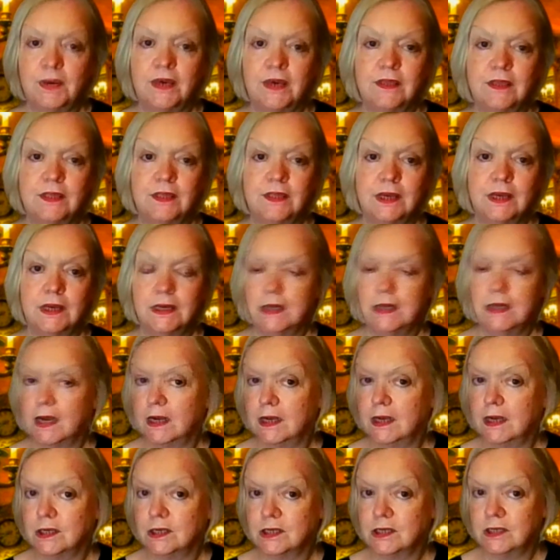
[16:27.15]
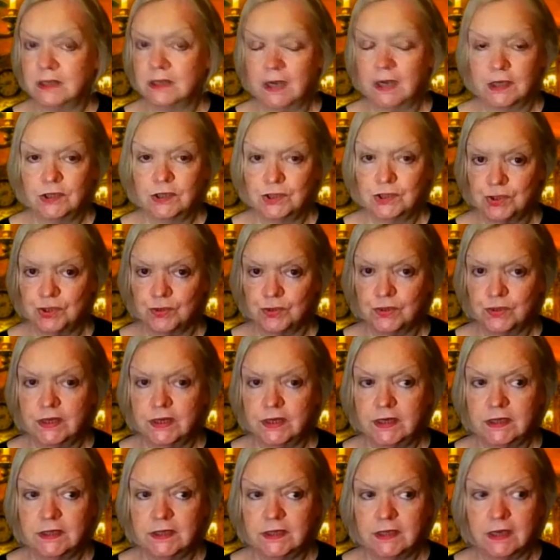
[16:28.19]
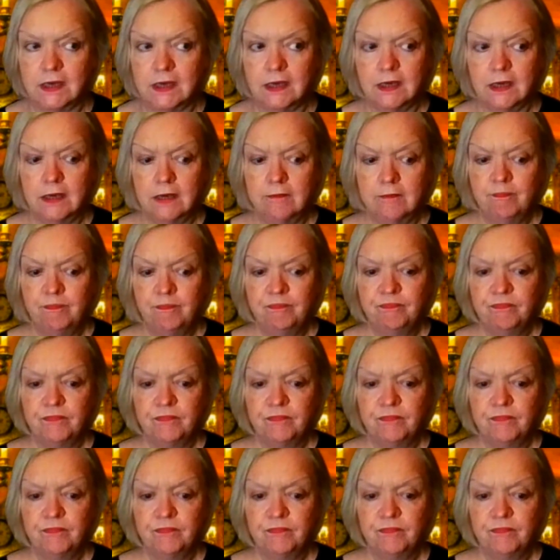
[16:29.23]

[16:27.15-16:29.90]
Back then, I actually enjoyed that